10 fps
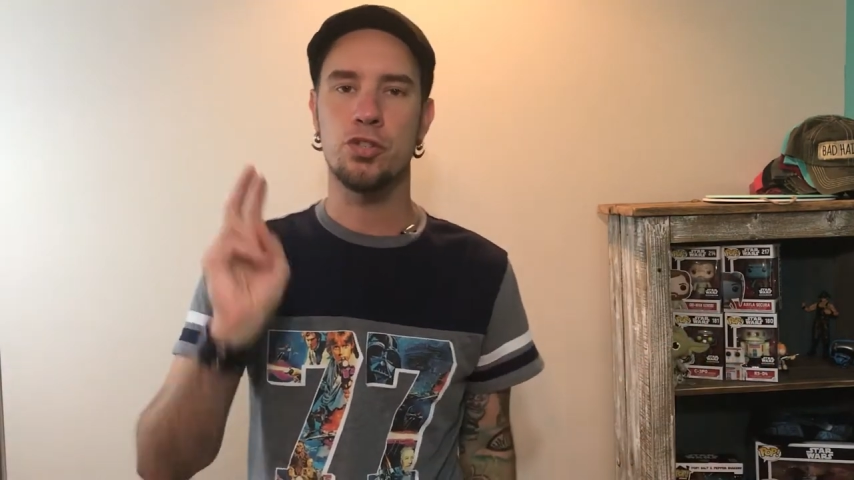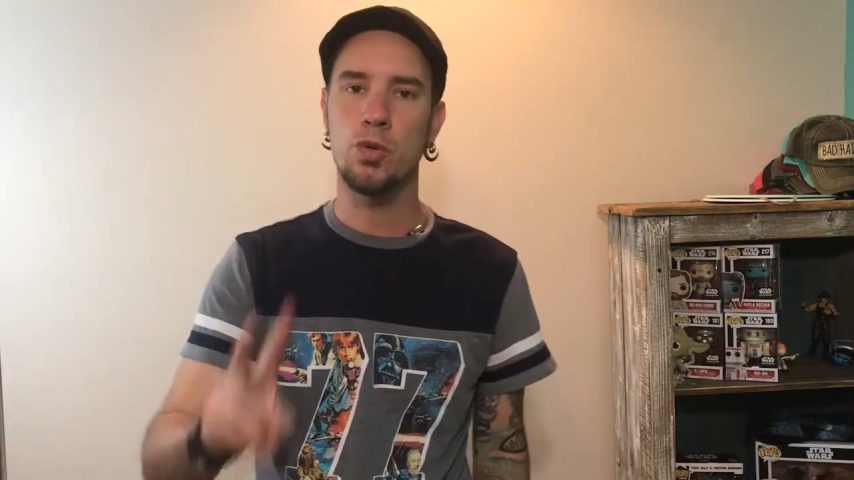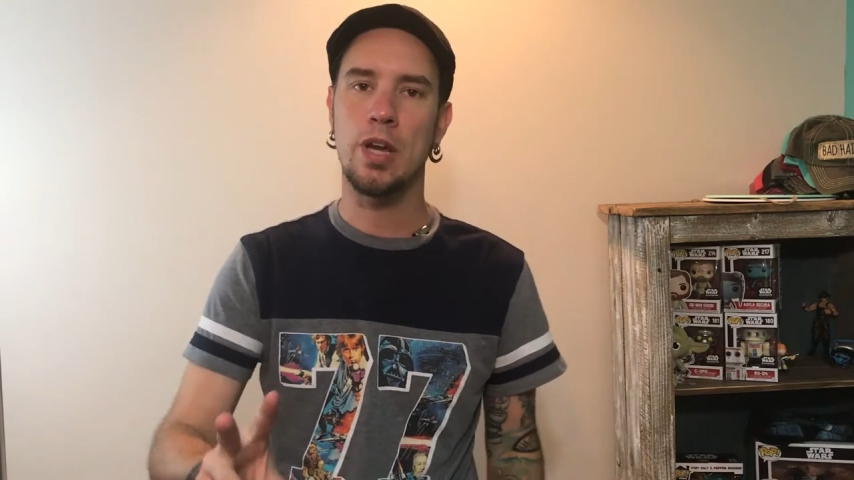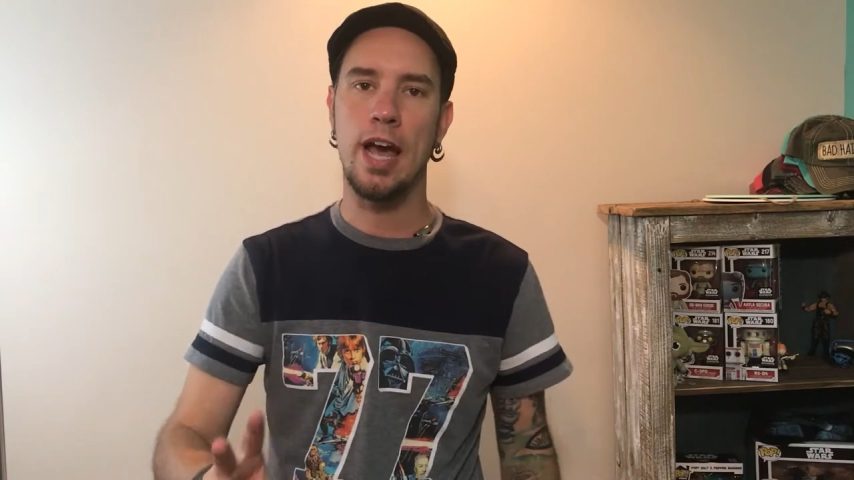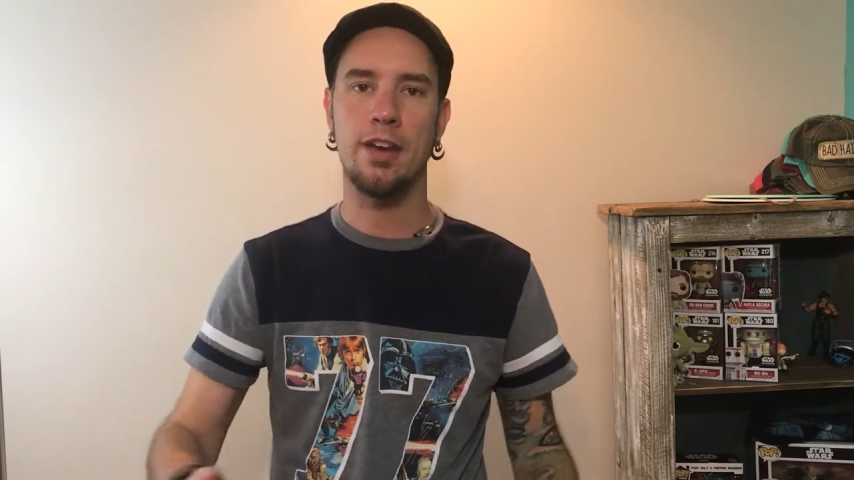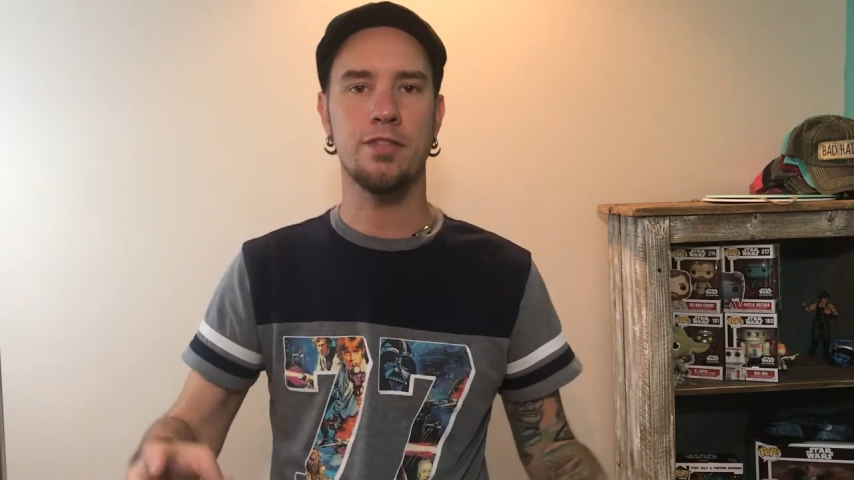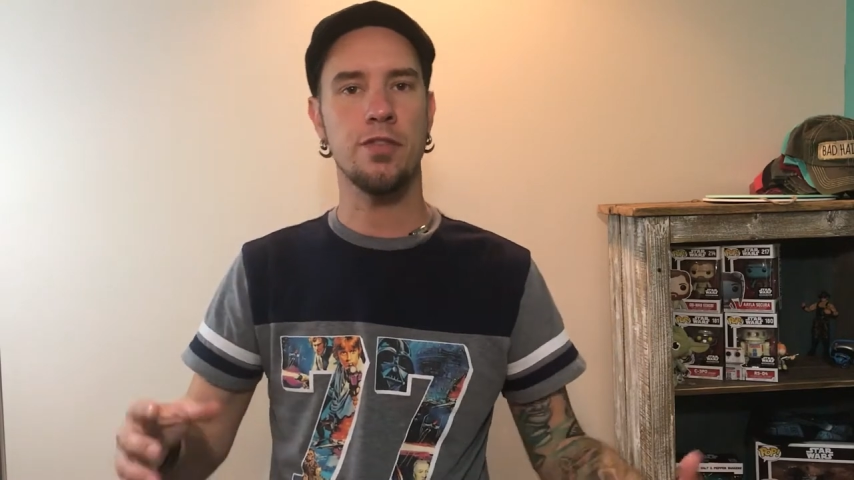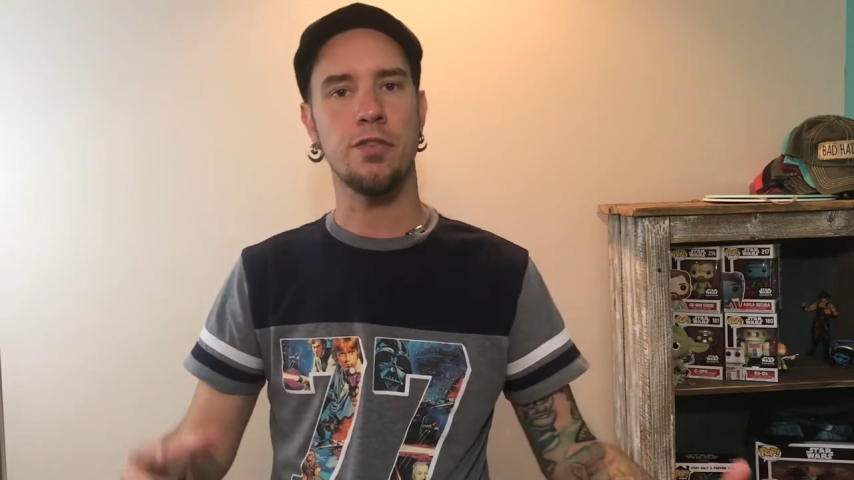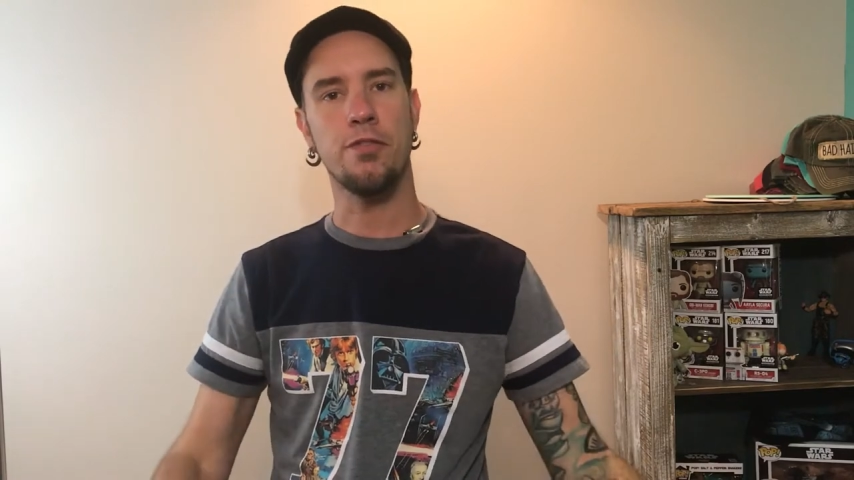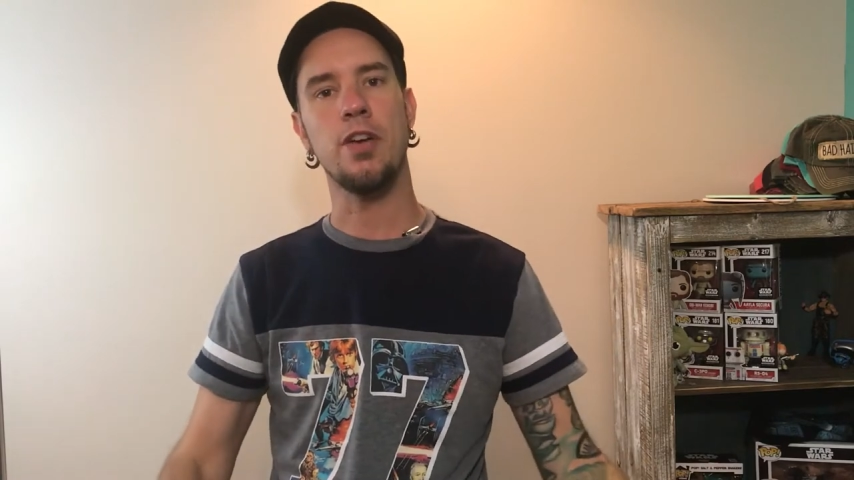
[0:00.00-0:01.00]
2 kind of
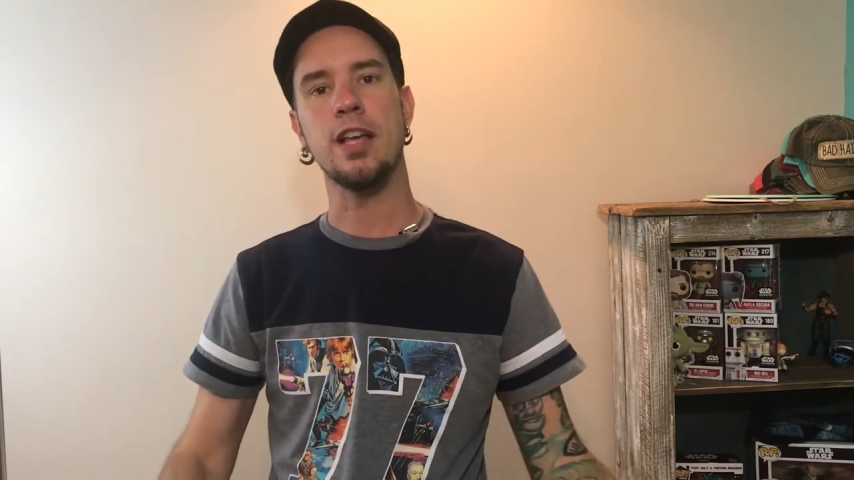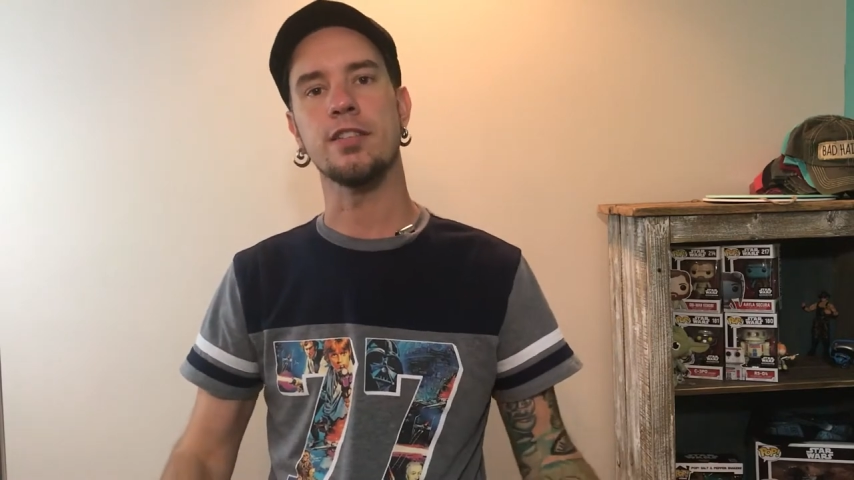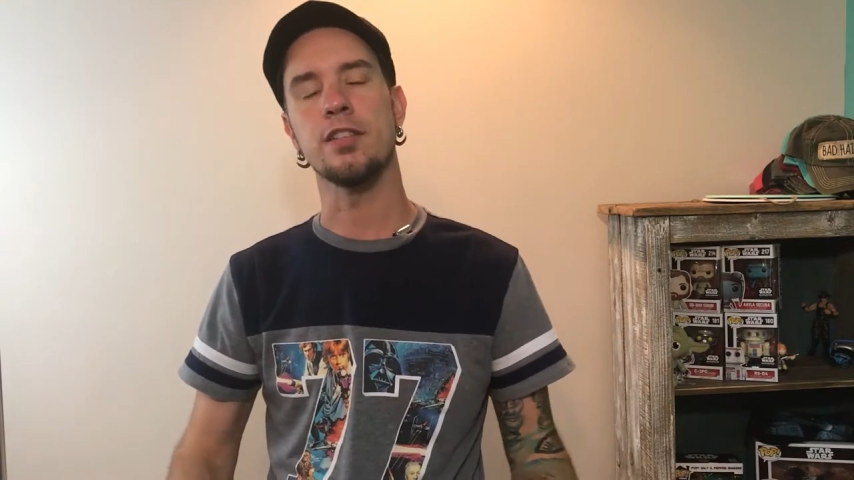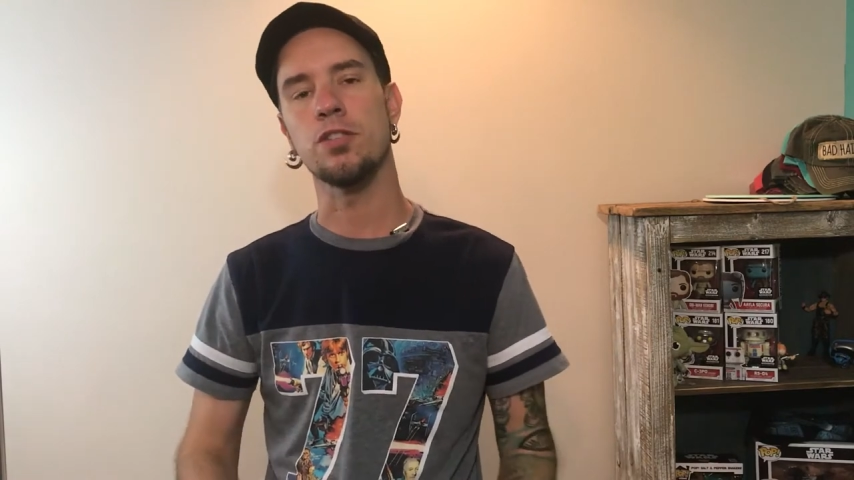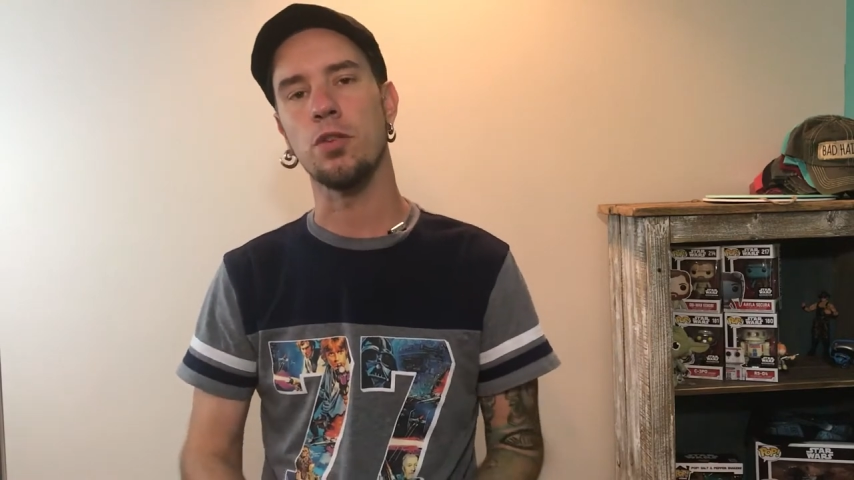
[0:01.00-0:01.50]
different phases.